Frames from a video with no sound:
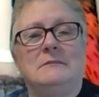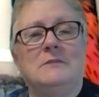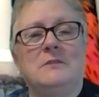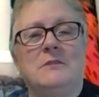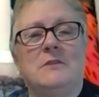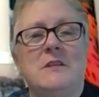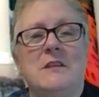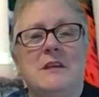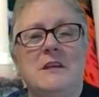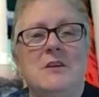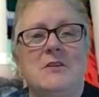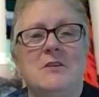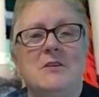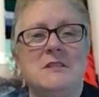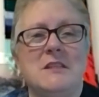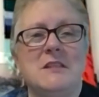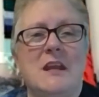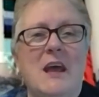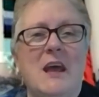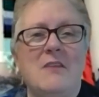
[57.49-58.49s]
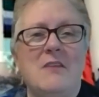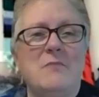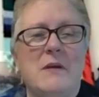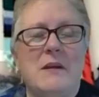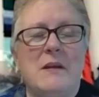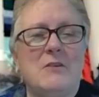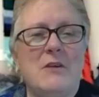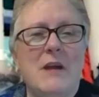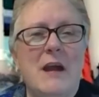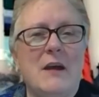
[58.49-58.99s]
for the years that I've
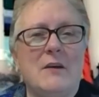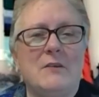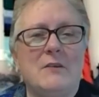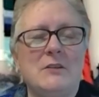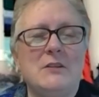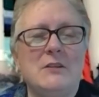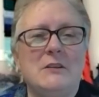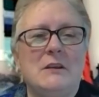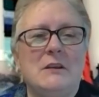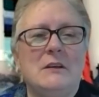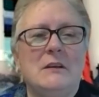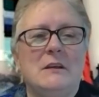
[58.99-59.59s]
been around.